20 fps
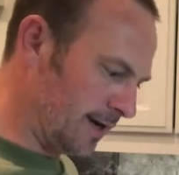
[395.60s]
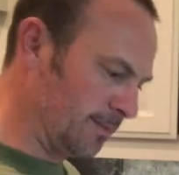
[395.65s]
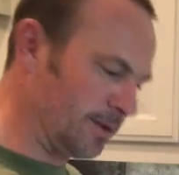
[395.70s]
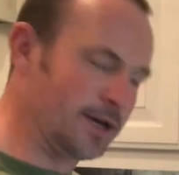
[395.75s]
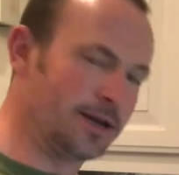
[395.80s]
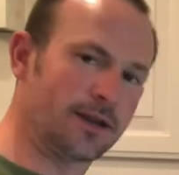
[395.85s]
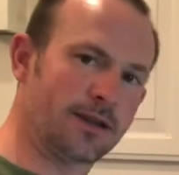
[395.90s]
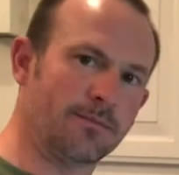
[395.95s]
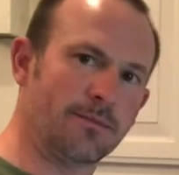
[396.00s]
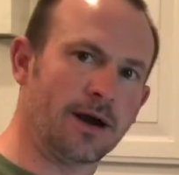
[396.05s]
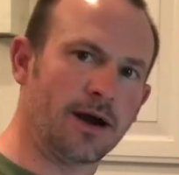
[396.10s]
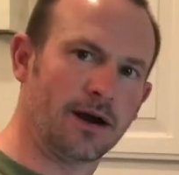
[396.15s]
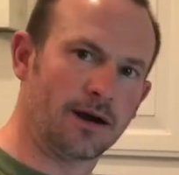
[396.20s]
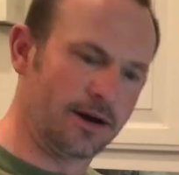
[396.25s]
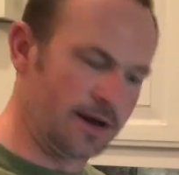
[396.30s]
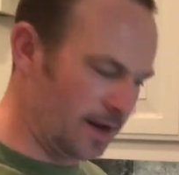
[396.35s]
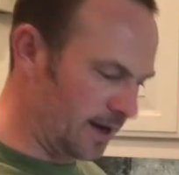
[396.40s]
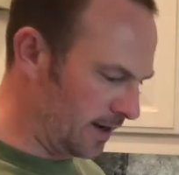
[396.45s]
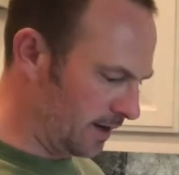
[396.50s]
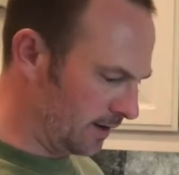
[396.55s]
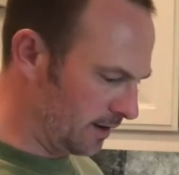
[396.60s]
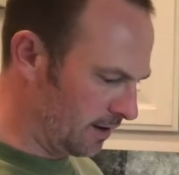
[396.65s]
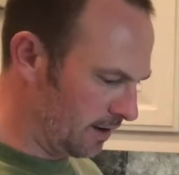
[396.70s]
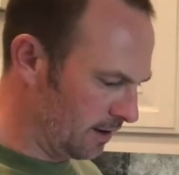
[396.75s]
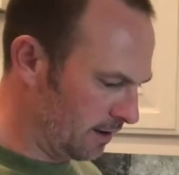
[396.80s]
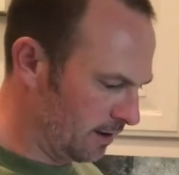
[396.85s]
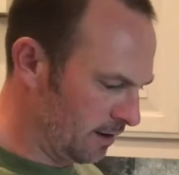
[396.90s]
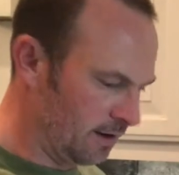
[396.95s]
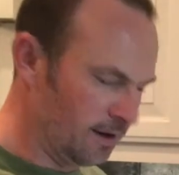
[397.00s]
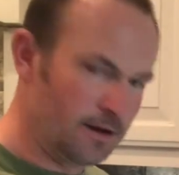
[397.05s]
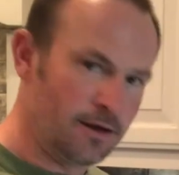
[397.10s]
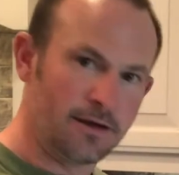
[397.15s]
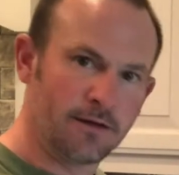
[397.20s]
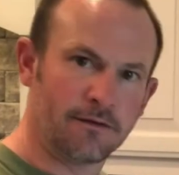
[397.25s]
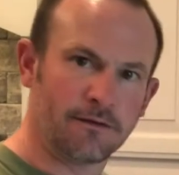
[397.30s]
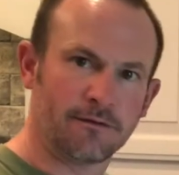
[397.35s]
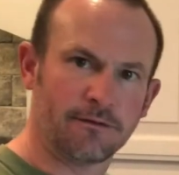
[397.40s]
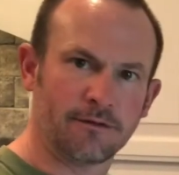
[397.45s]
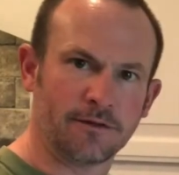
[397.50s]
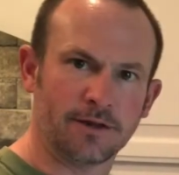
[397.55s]
get the marinade
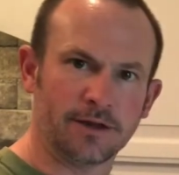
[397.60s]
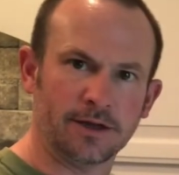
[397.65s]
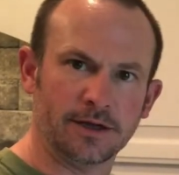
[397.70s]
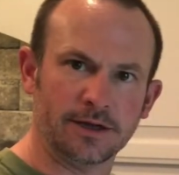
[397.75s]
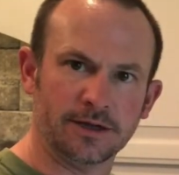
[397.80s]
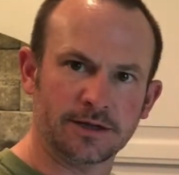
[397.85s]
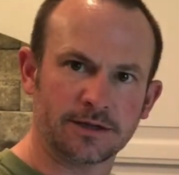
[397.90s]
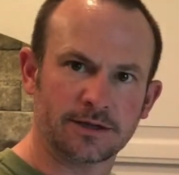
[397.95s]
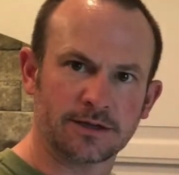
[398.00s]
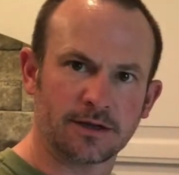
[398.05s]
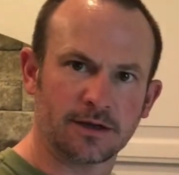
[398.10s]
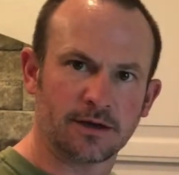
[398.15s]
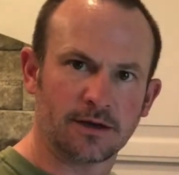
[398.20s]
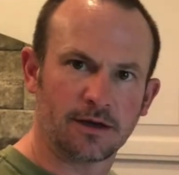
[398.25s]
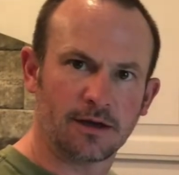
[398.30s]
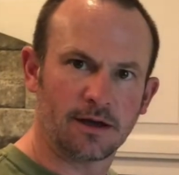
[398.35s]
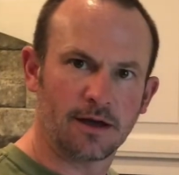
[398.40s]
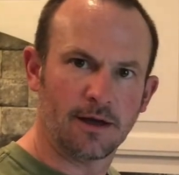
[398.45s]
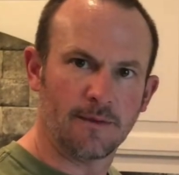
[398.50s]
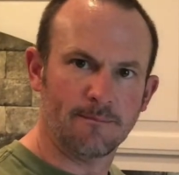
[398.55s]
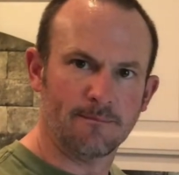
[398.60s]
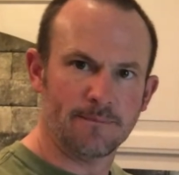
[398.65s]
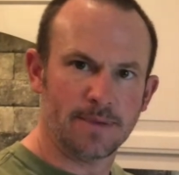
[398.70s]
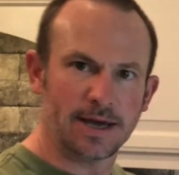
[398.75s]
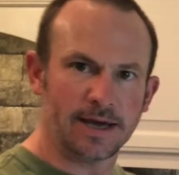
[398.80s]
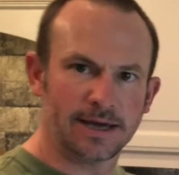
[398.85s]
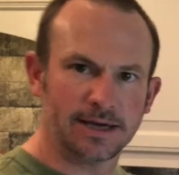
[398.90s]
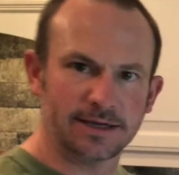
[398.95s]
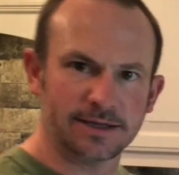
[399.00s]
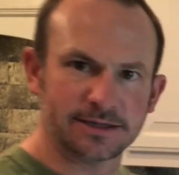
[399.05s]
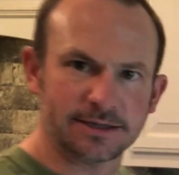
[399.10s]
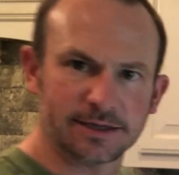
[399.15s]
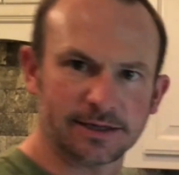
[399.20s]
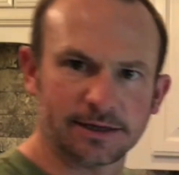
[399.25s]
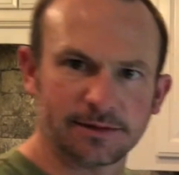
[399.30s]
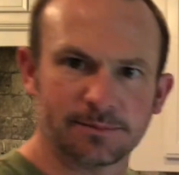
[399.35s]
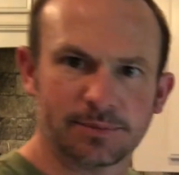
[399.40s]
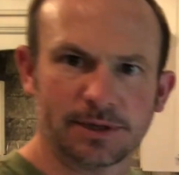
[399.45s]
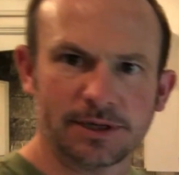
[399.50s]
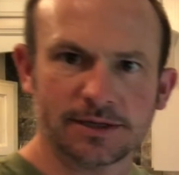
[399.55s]
for these
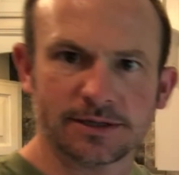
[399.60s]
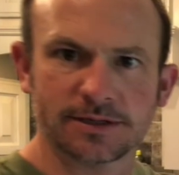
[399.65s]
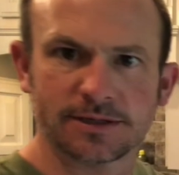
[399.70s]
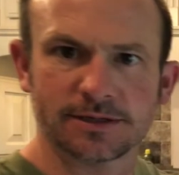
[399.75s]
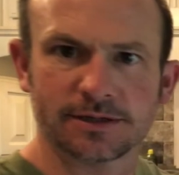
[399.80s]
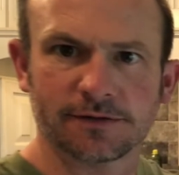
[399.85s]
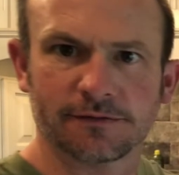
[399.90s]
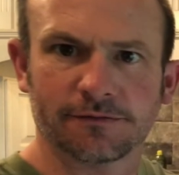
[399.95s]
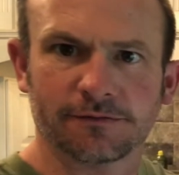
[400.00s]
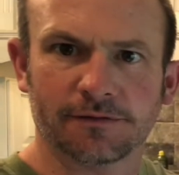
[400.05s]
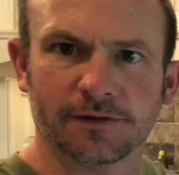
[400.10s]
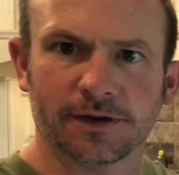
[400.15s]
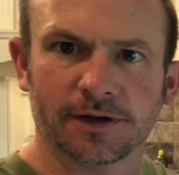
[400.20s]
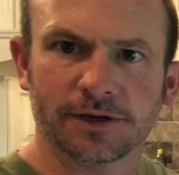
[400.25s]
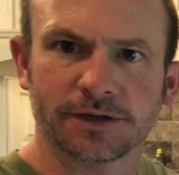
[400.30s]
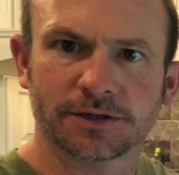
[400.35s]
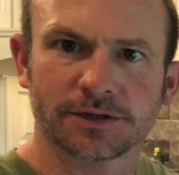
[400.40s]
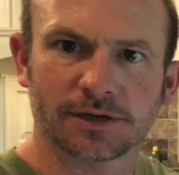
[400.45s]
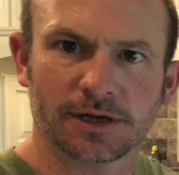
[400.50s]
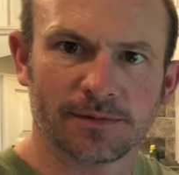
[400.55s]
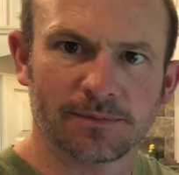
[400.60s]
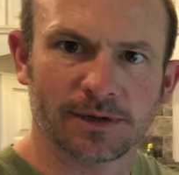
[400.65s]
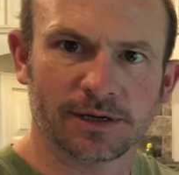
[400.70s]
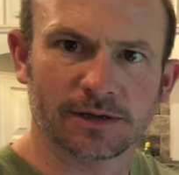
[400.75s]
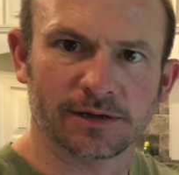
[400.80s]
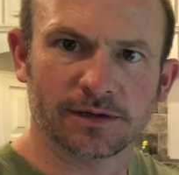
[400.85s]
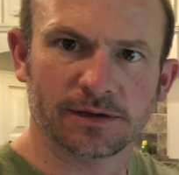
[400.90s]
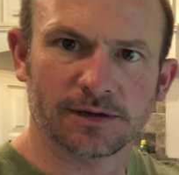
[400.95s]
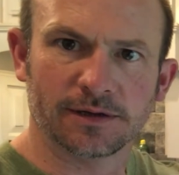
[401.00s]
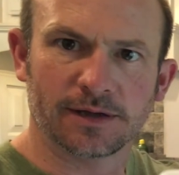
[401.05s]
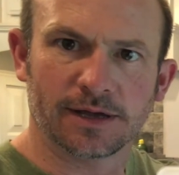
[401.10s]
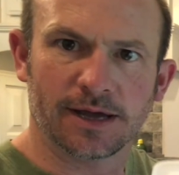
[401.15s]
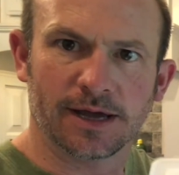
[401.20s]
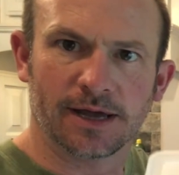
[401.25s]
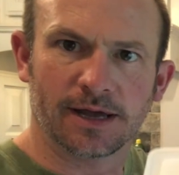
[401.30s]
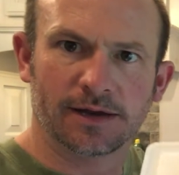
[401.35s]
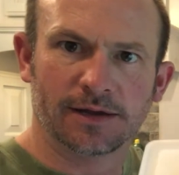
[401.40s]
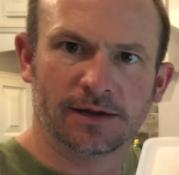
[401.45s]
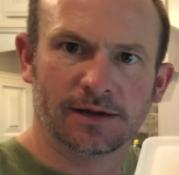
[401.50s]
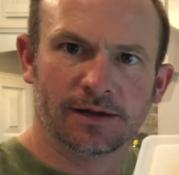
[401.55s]
amazing pieces of fish. I mean, look at
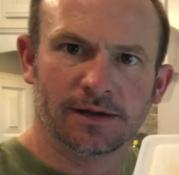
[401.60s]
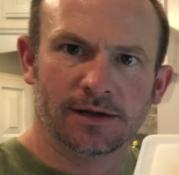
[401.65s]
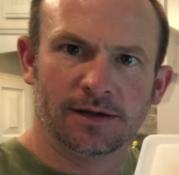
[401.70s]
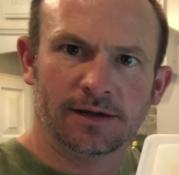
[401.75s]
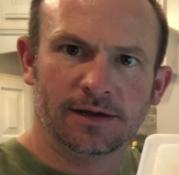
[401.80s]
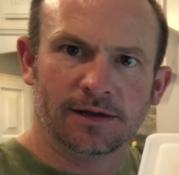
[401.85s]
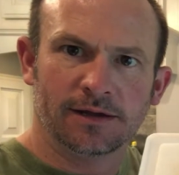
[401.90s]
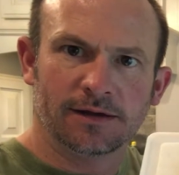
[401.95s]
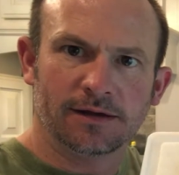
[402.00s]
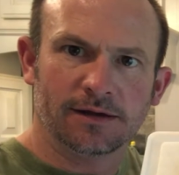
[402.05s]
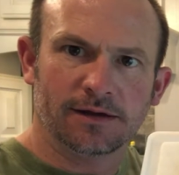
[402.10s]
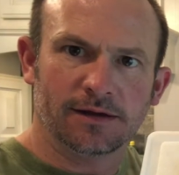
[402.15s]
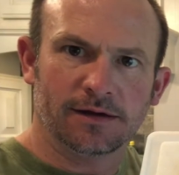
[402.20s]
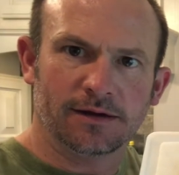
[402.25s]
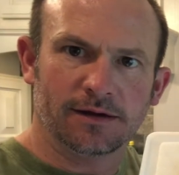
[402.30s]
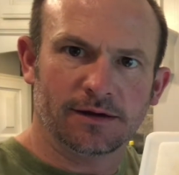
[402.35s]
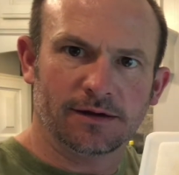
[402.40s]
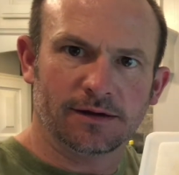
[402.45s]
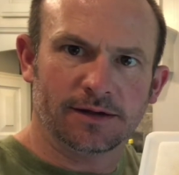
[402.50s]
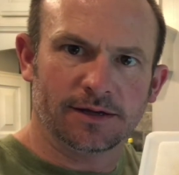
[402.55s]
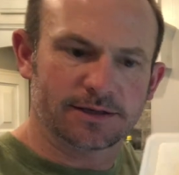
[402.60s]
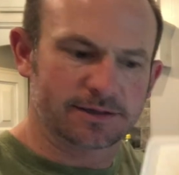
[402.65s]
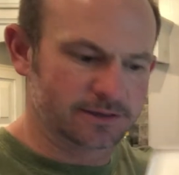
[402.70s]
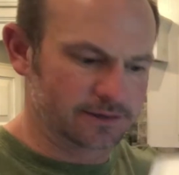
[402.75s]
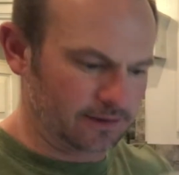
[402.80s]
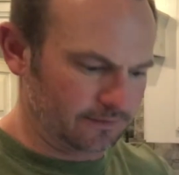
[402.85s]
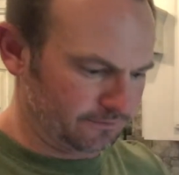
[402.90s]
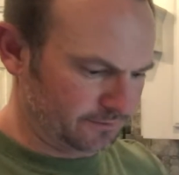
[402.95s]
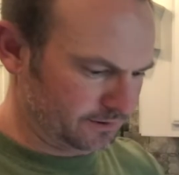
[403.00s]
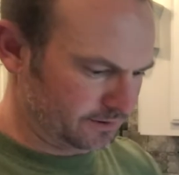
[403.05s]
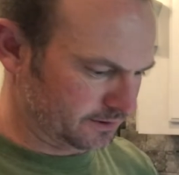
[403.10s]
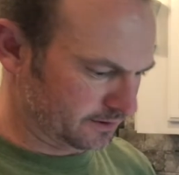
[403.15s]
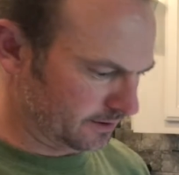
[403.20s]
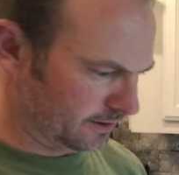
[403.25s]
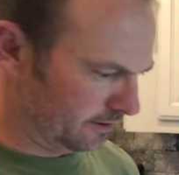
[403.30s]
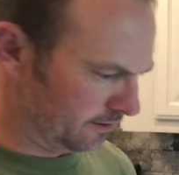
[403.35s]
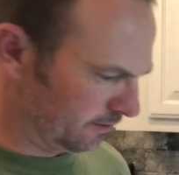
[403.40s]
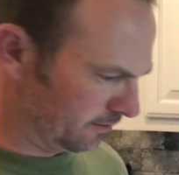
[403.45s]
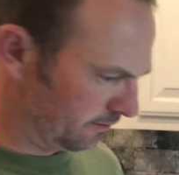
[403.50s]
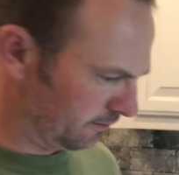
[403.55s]
that. Oh, that stuff is
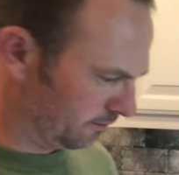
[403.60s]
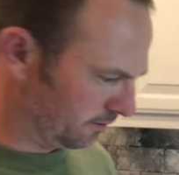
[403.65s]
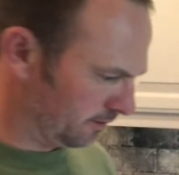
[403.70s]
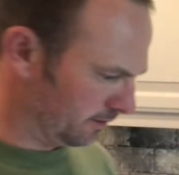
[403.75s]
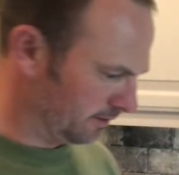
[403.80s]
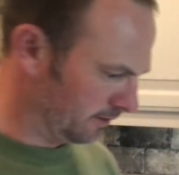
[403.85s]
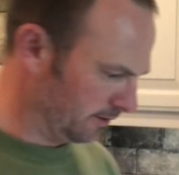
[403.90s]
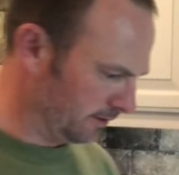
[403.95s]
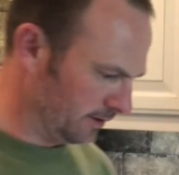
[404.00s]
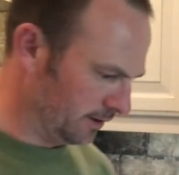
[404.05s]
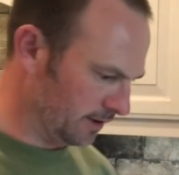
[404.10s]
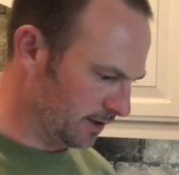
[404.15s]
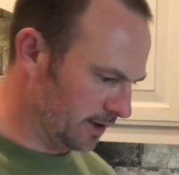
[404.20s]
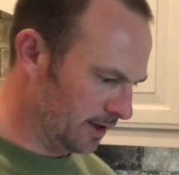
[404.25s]
so good.